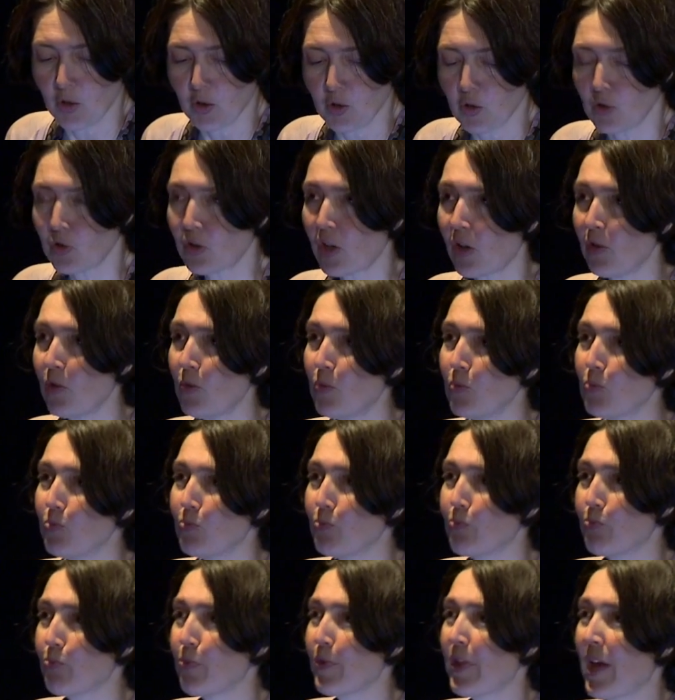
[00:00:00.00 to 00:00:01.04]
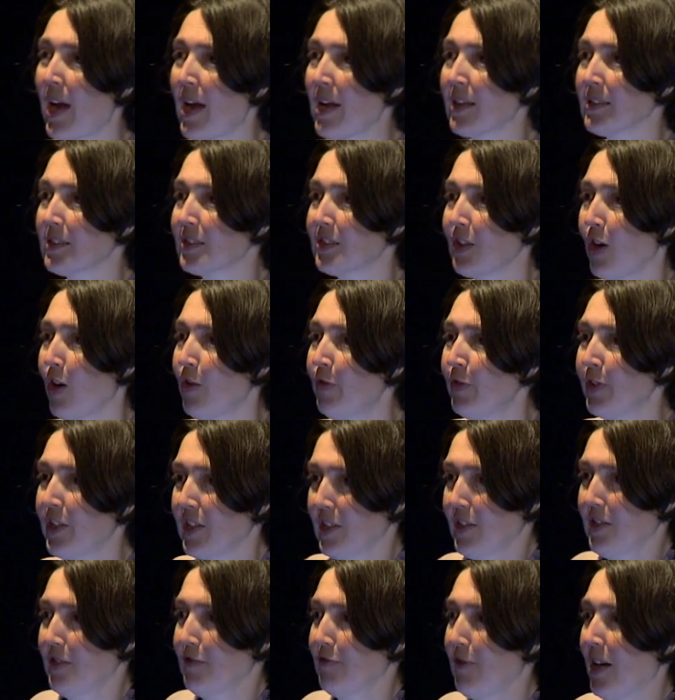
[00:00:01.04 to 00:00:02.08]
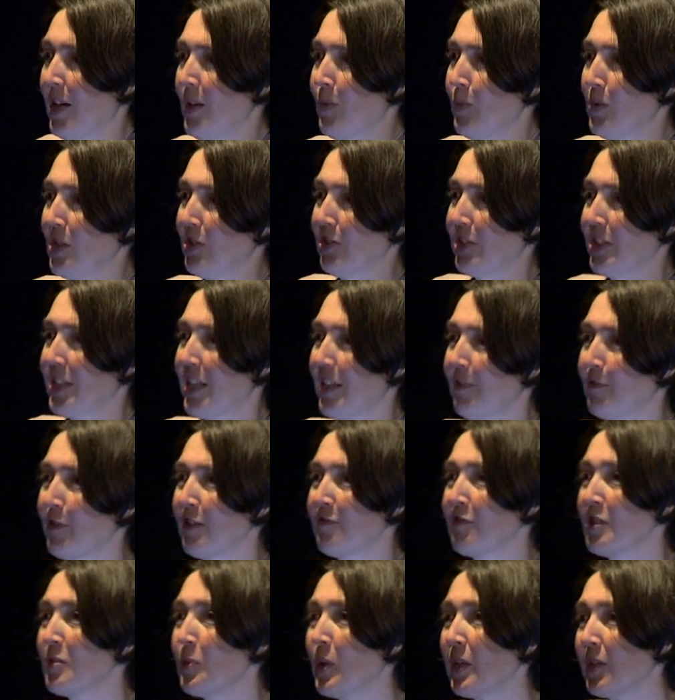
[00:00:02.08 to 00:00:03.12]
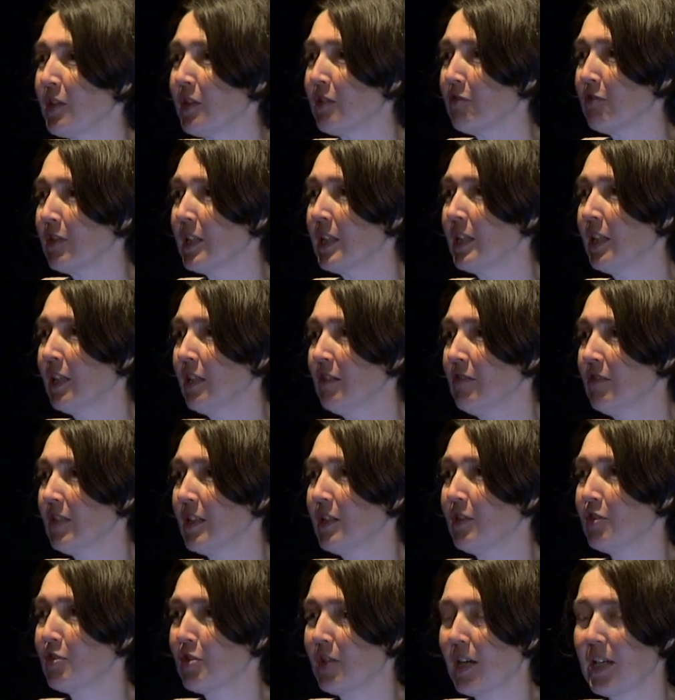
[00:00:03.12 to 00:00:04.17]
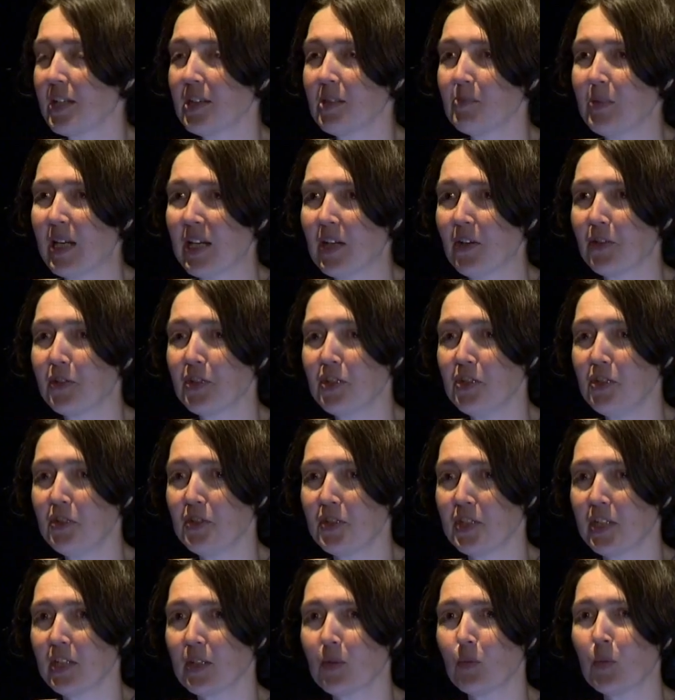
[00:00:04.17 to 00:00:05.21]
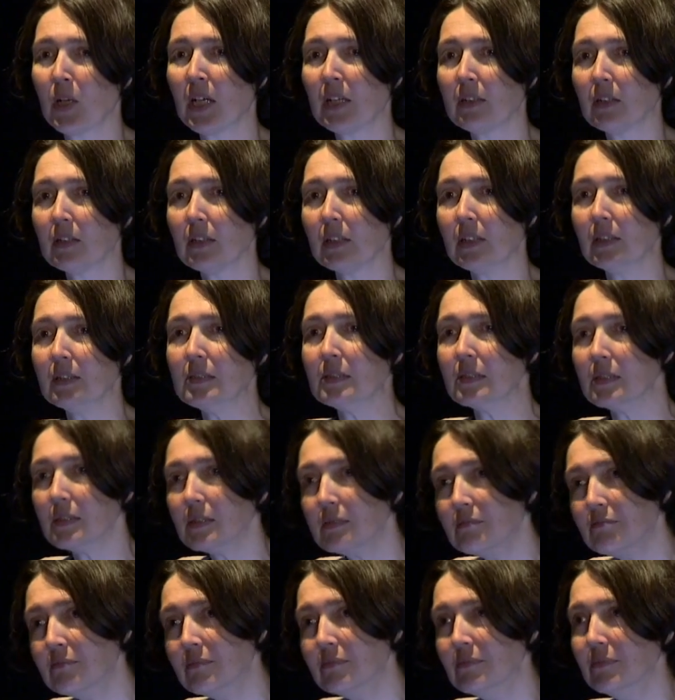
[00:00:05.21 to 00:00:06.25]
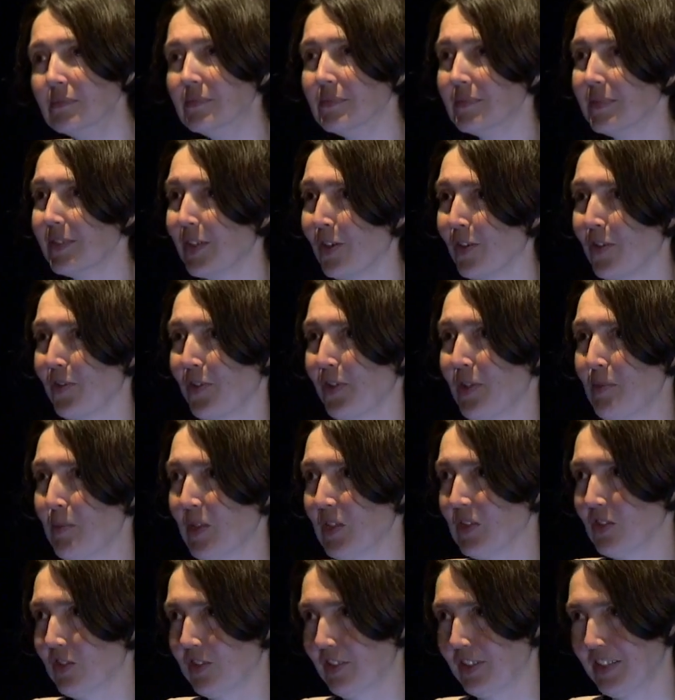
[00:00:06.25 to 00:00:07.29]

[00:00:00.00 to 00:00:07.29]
So that's obvious, right? We should give everyone NERICA and train them how to use it. Well, not so much.